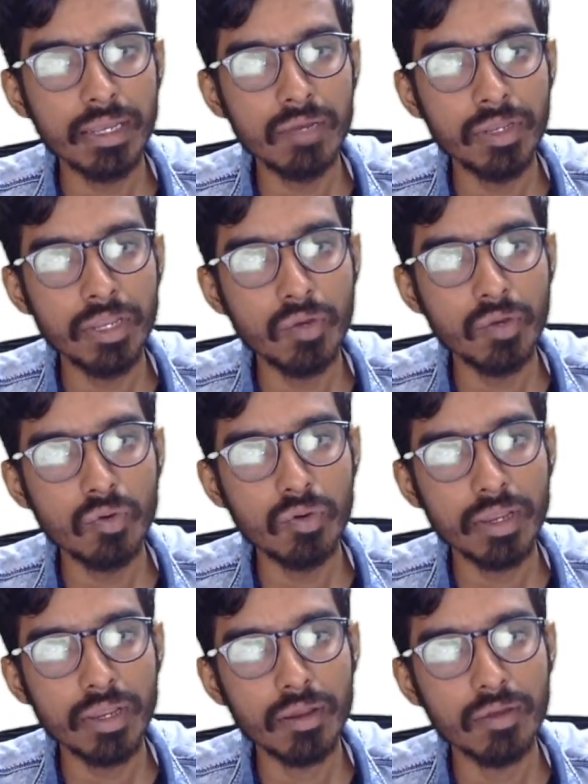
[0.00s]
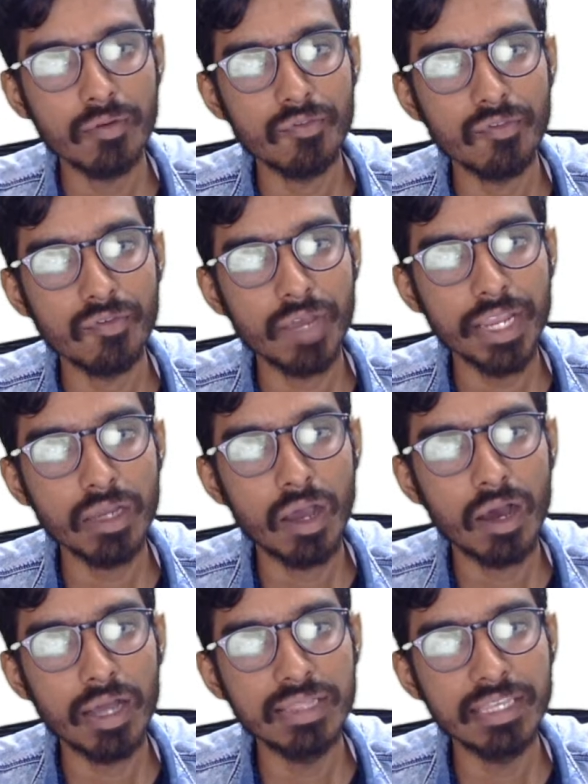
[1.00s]
we need to find
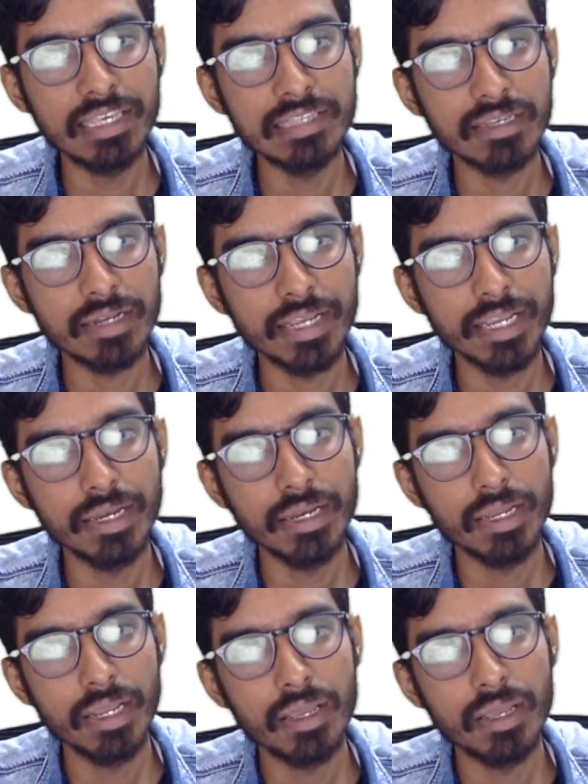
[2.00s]
all these, right?